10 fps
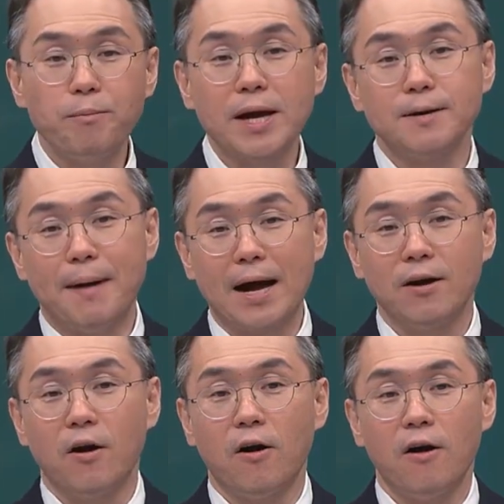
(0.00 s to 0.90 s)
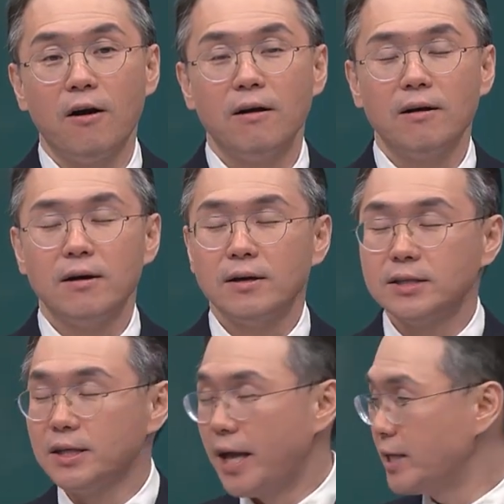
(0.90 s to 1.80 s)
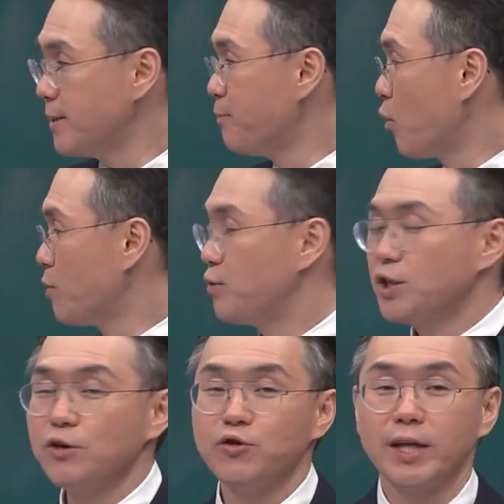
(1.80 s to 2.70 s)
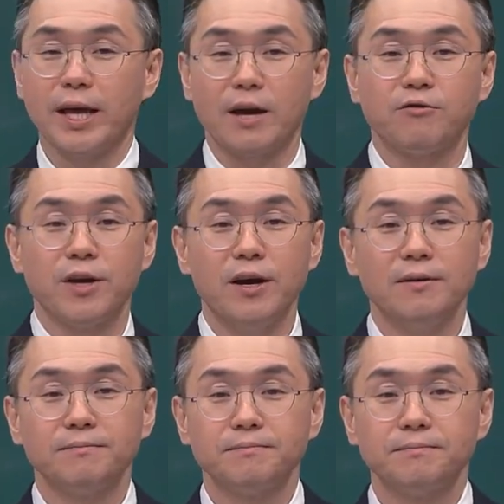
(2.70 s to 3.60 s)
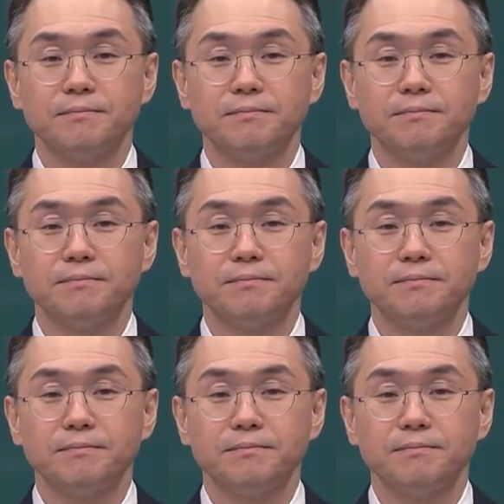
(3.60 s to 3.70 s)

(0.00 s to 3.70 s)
you add a resin bowl or radiopaque marker.